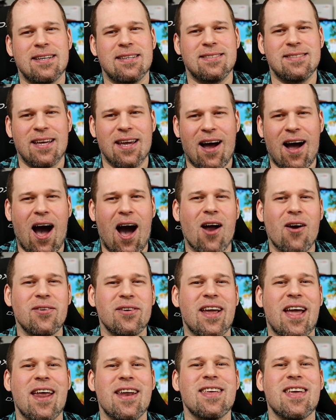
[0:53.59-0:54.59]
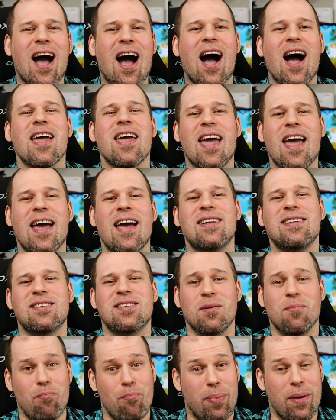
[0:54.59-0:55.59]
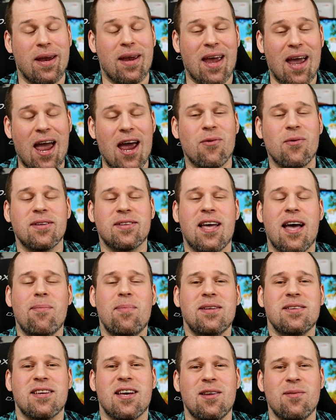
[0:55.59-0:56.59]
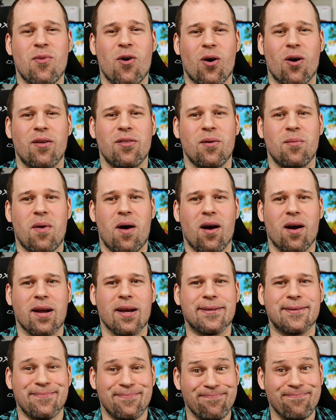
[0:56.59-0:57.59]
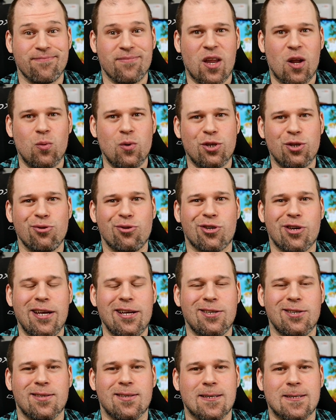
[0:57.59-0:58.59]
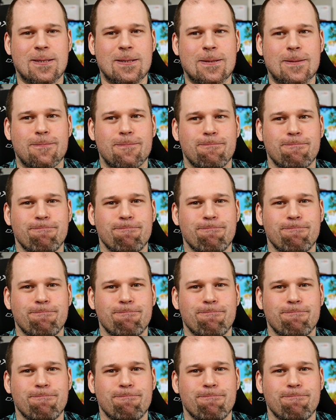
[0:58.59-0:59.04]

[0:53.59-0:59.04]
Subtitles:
There aren't any high-end big Android tablets anymore on the market. We should change this.